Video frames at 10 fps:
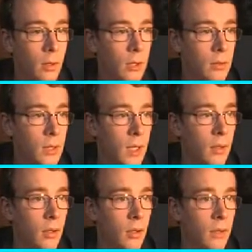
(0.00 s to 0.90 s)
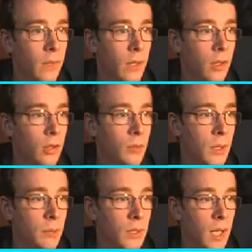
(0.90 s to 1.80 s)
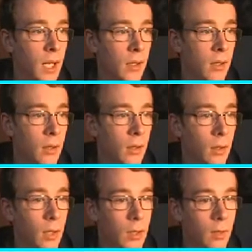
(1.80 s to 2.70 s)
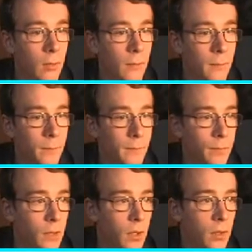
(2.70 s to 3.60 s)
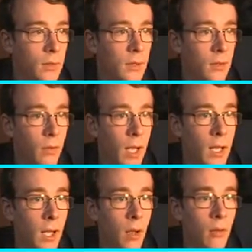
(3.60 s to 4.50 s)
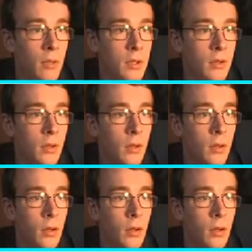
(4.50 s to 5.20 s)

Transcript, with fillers: Use tackle. If that kills me, I'm scared. Okay, done. Wrong takes off 8 health, which is good.